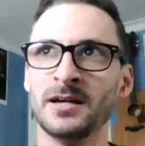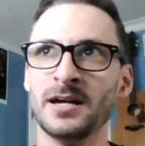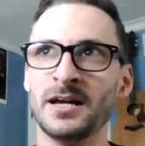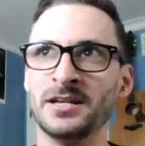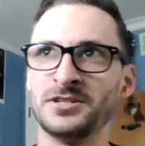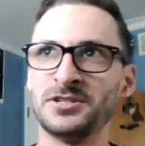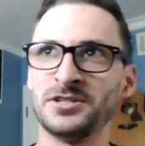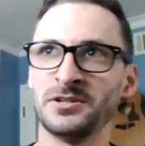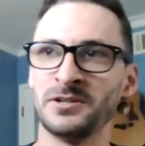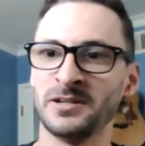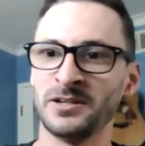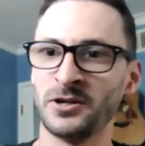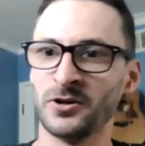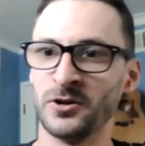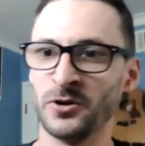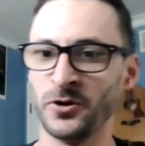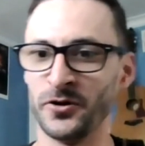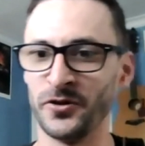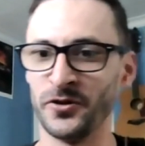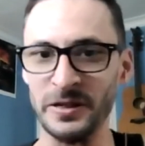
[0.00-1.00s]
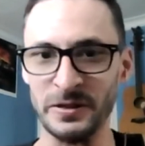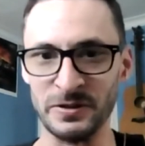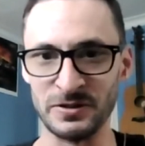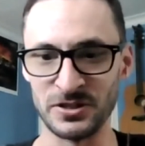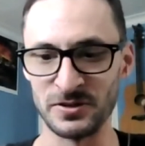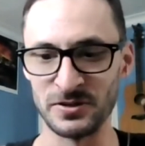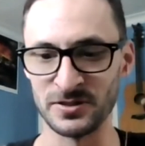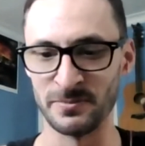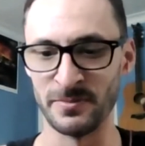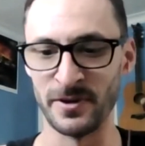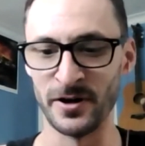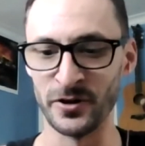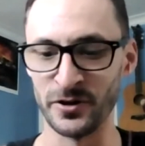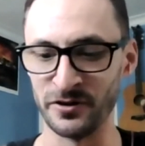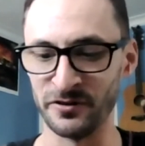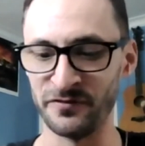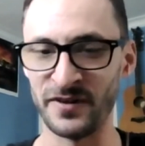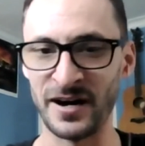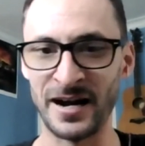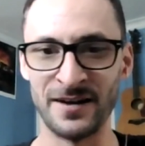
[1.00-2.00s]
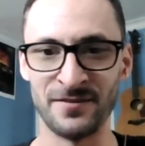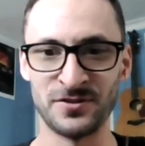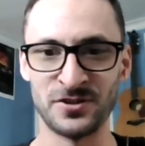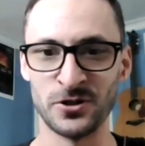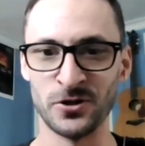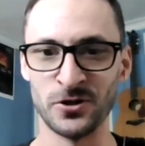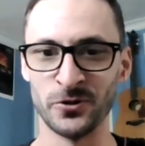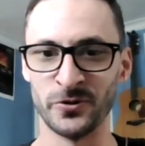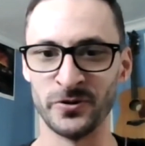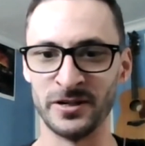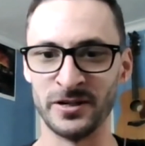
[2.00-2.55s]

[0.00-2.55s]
and her whole thing was she was a mother of 5 children,